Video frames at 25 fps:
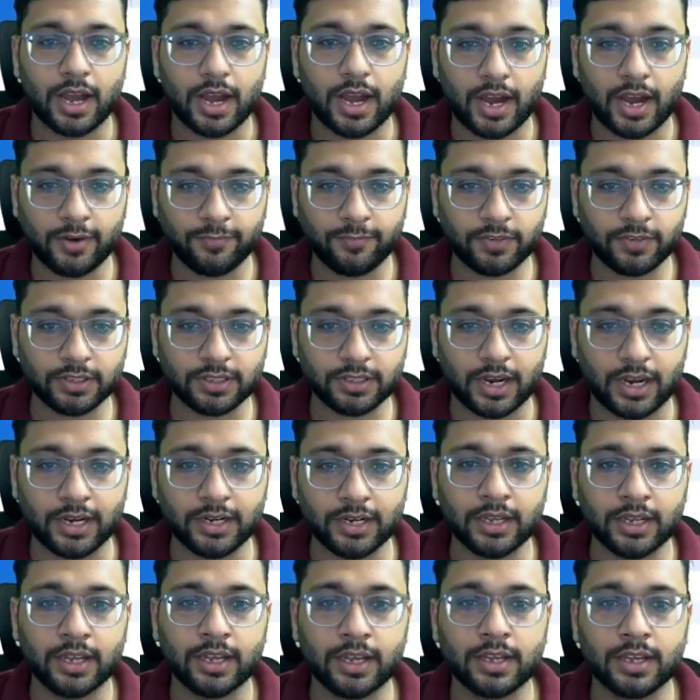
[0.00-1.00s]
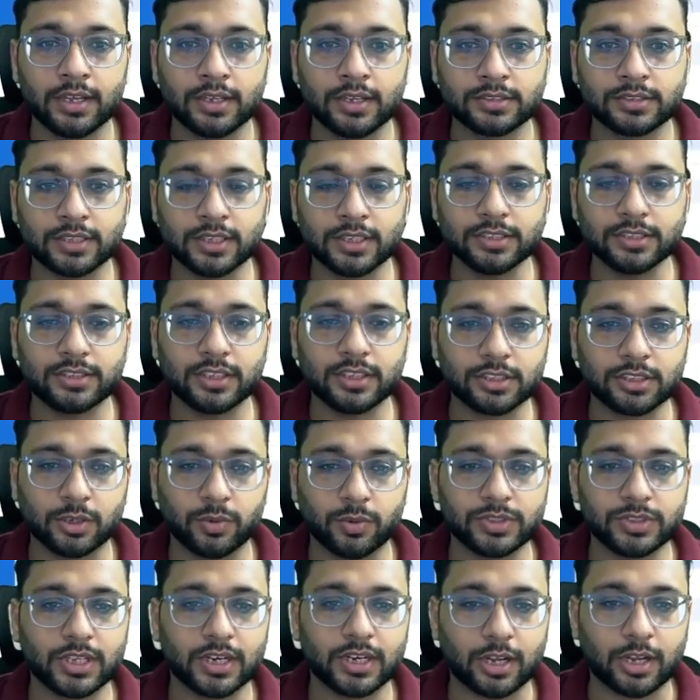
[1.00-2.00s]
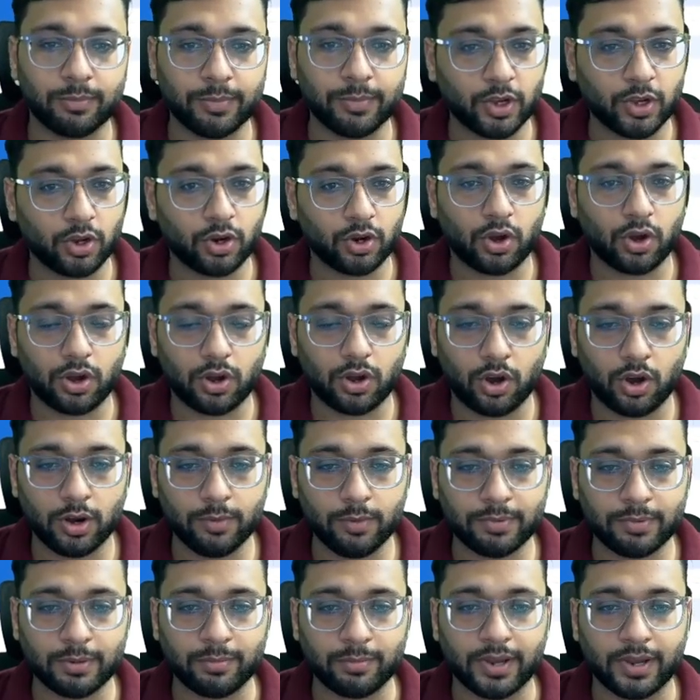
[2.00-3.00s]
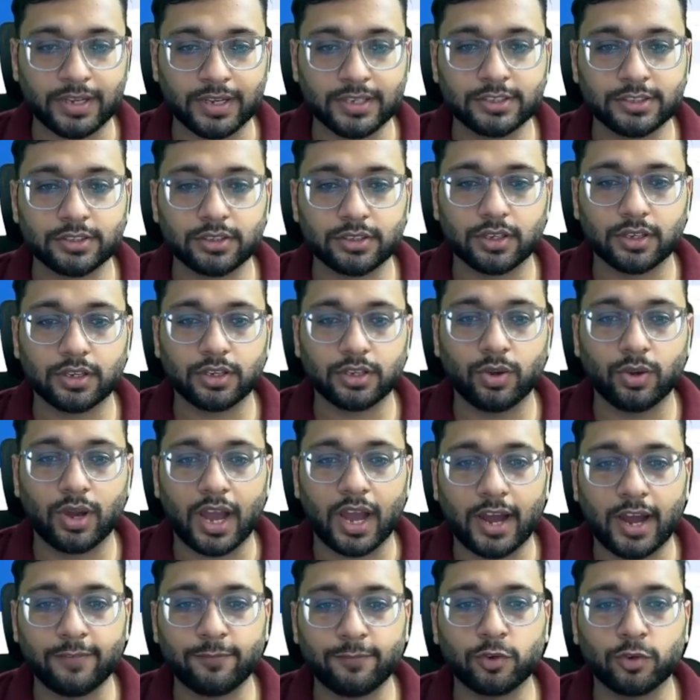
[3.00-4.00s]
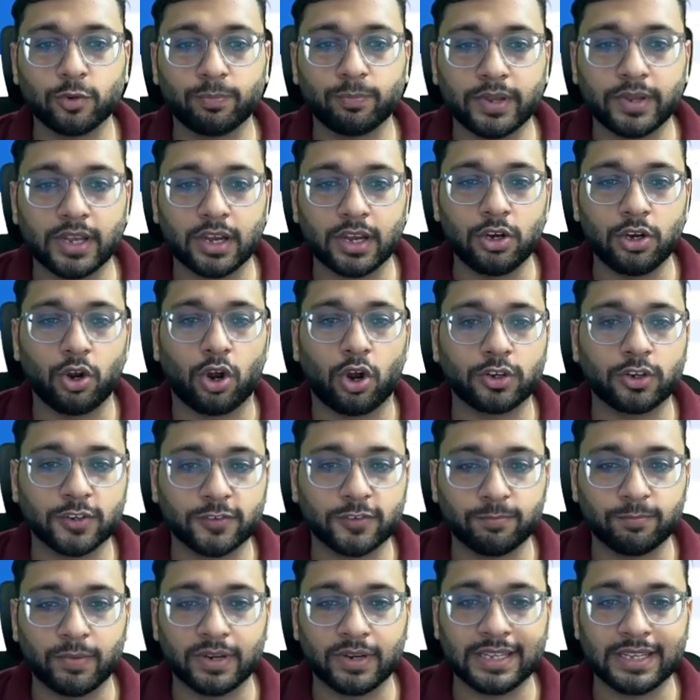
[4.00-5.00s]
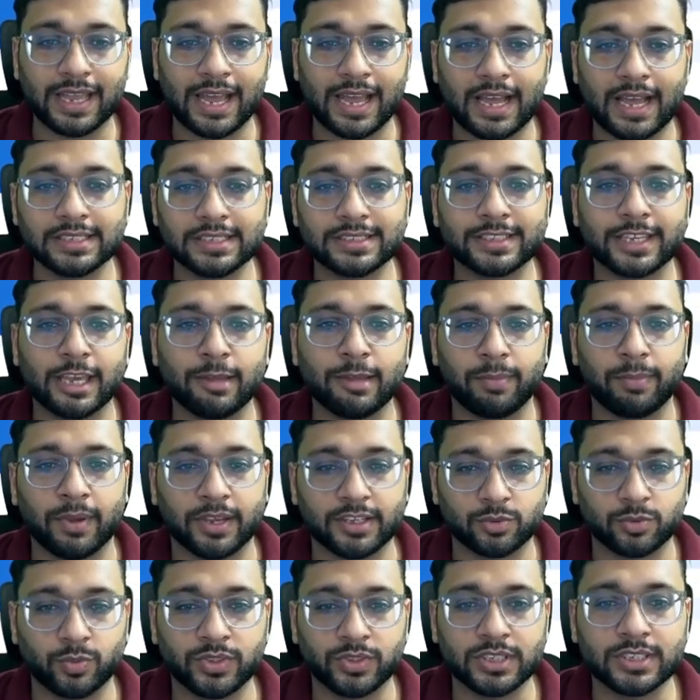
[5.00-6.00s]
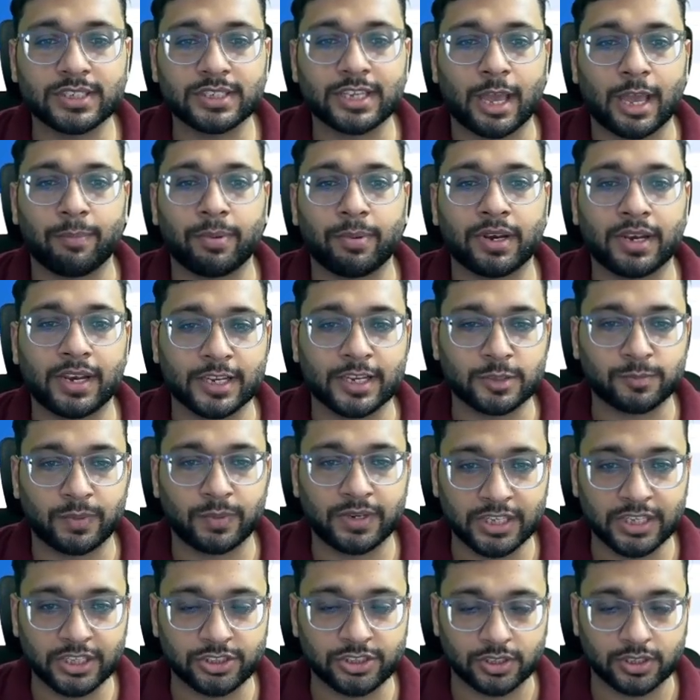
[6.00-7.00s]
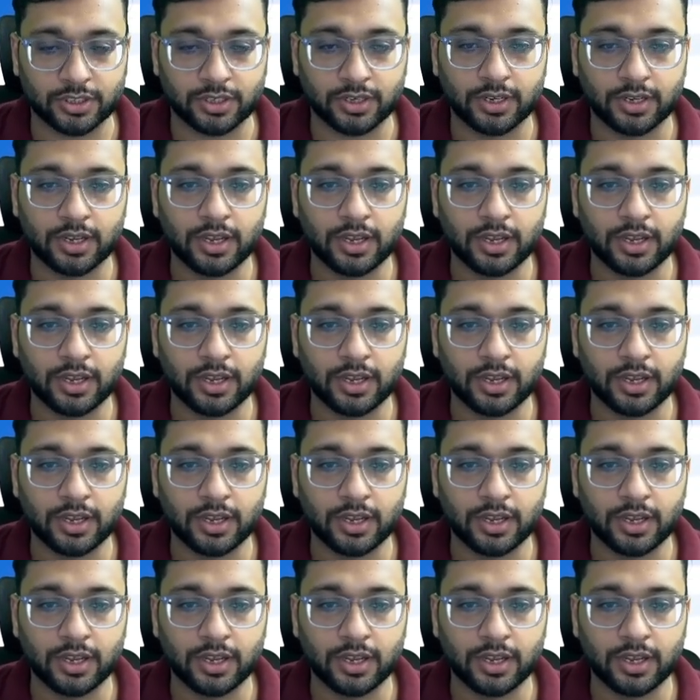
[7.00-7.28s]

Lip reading: After that, since the servers are coming on premise, you have to pay a lot of money as capex, which is capital expenditure.